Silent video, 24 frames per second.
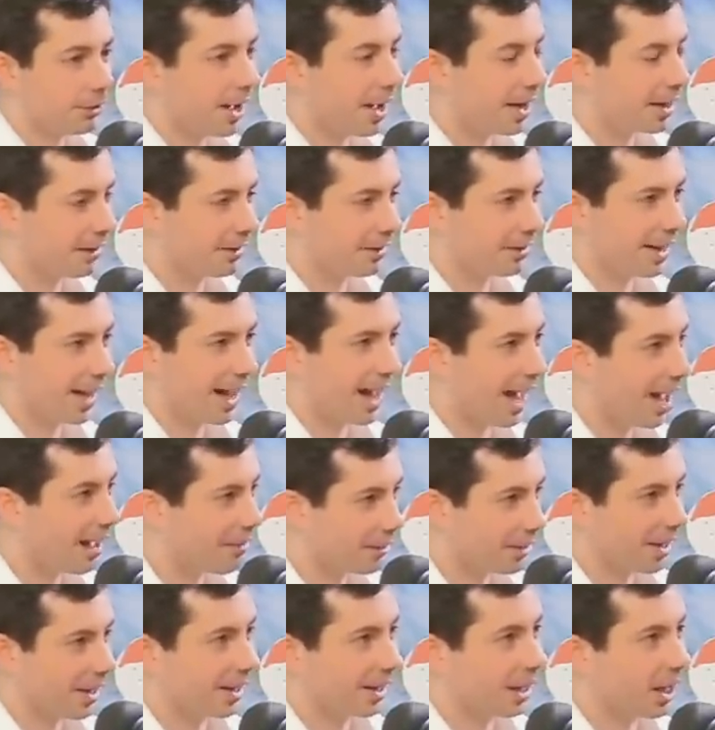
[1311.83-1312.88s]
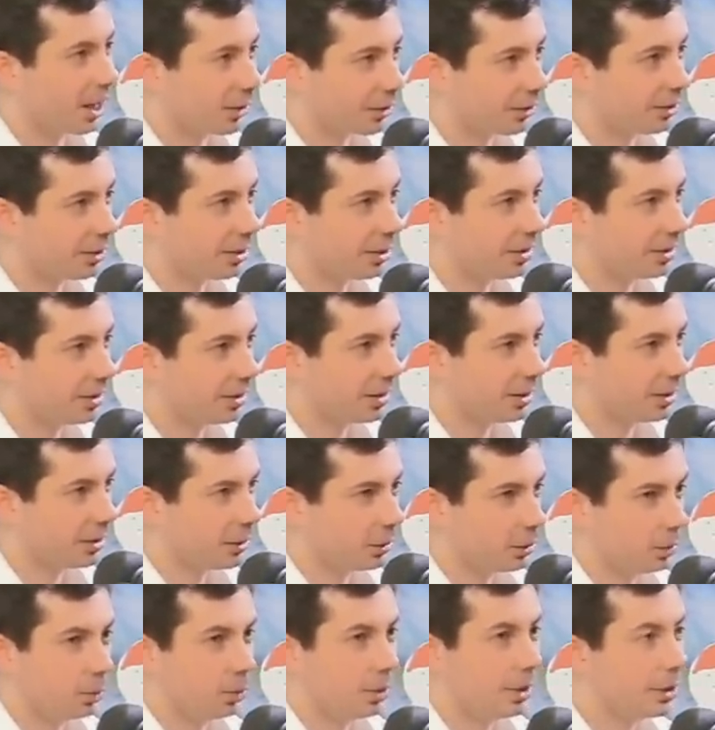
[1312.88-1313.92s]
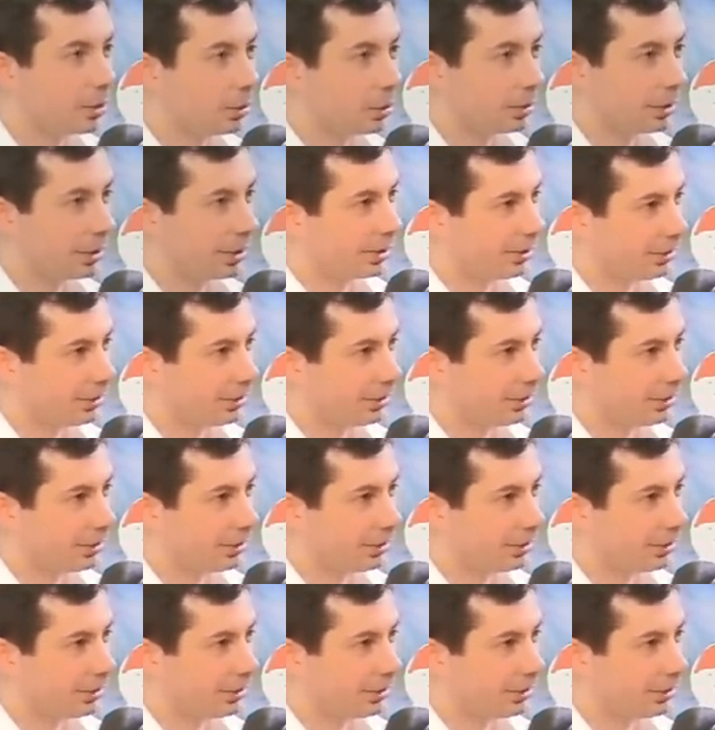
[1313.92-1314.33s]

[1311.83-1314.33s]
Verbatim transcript: not even have an ideology, who literally